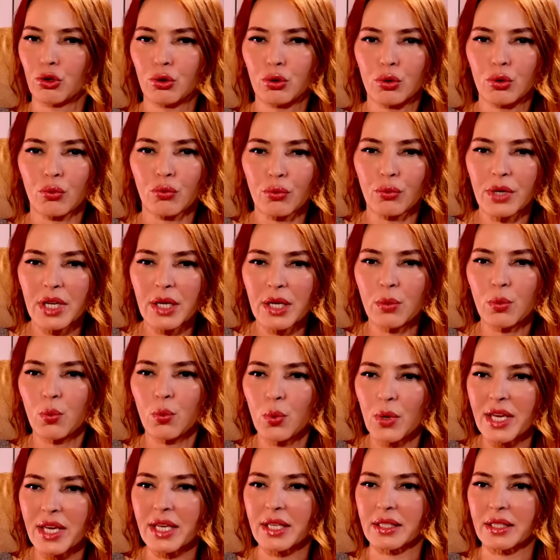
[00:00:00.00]
3
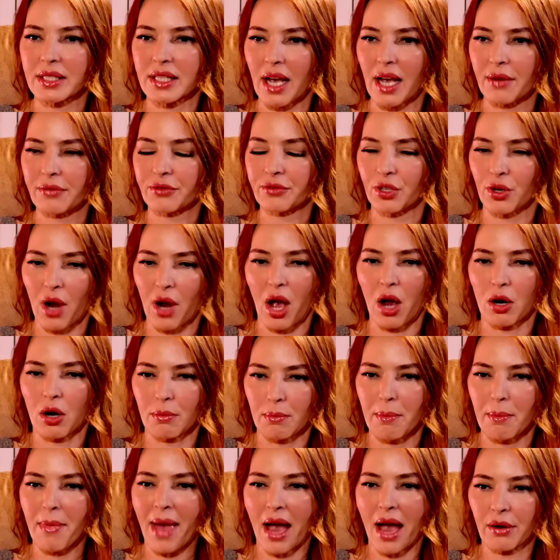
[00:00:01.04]
weeks after our
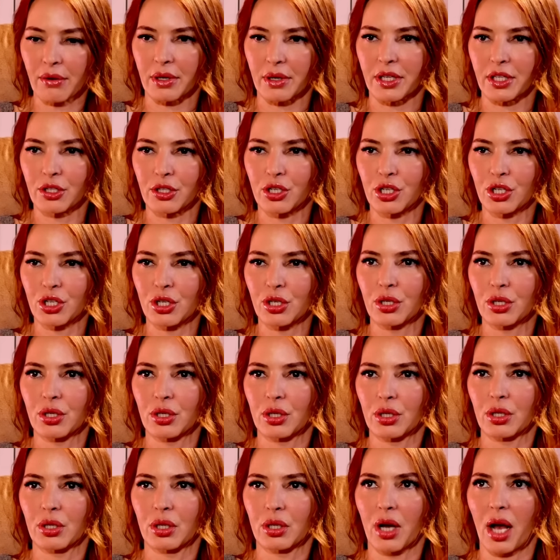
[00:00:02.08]
marriage,
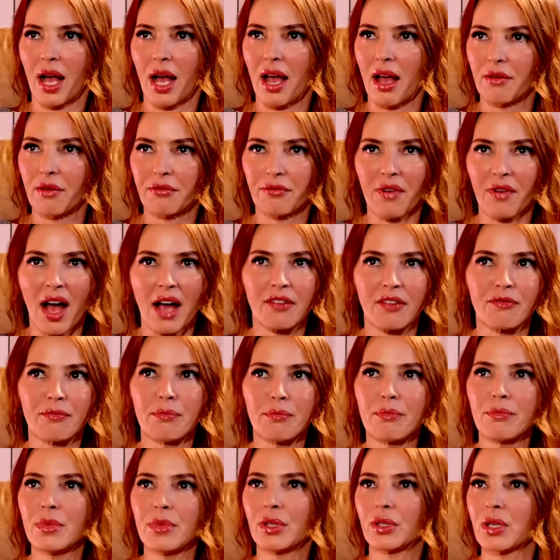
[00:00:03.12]
I have 5
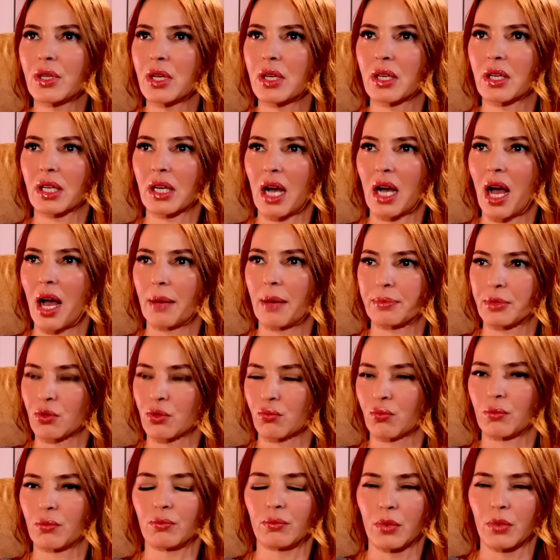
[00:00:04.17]
million cops,
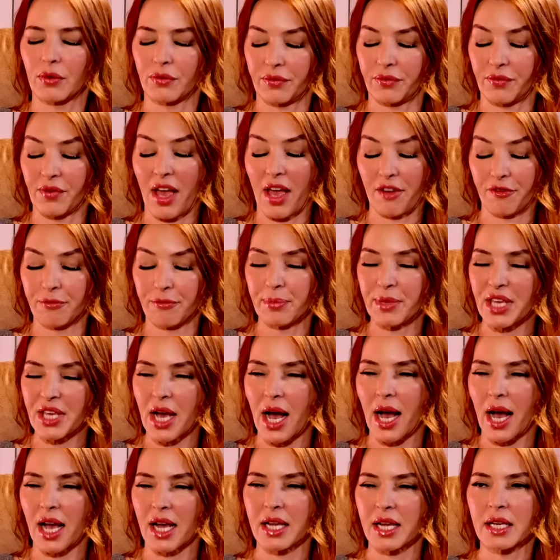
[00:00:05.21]

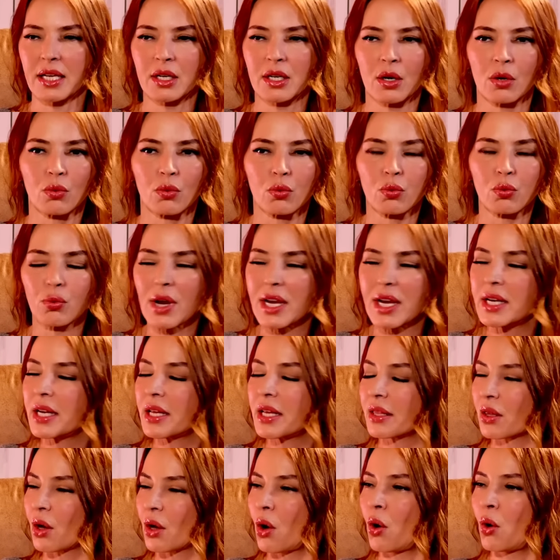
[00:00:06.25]
FBI,
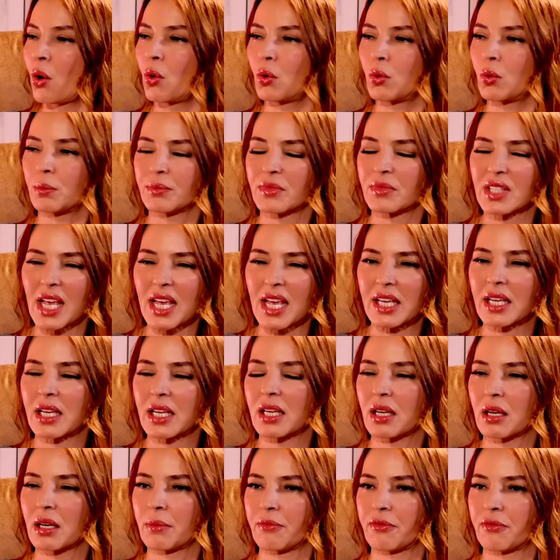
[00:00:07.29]
raiding the home, taking
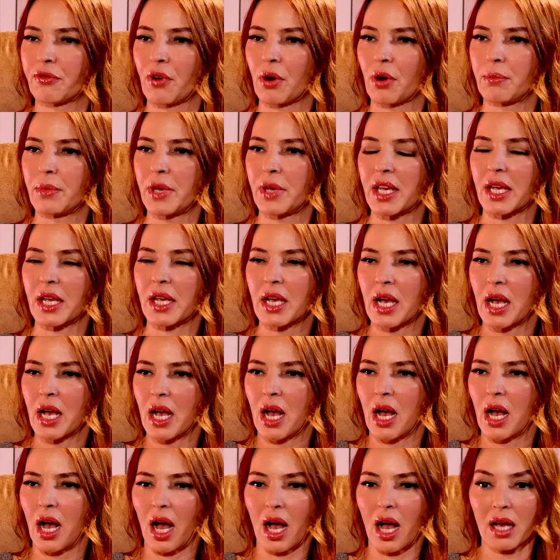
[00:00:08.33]
him from me.
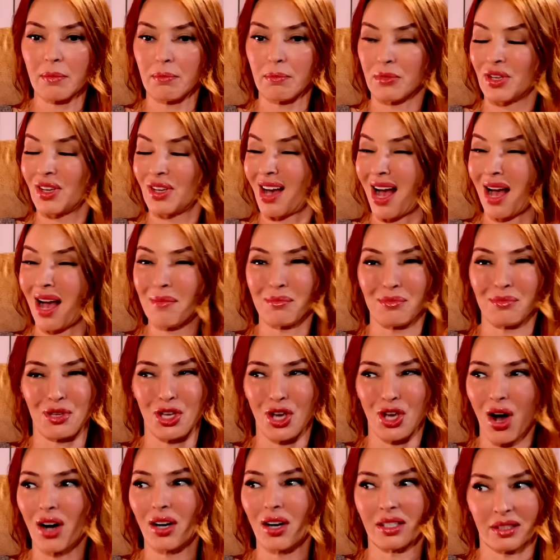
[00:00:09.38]
I'm
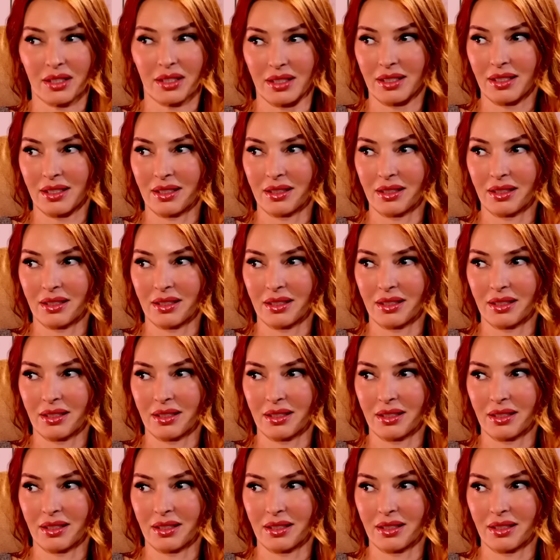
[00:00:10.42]
young.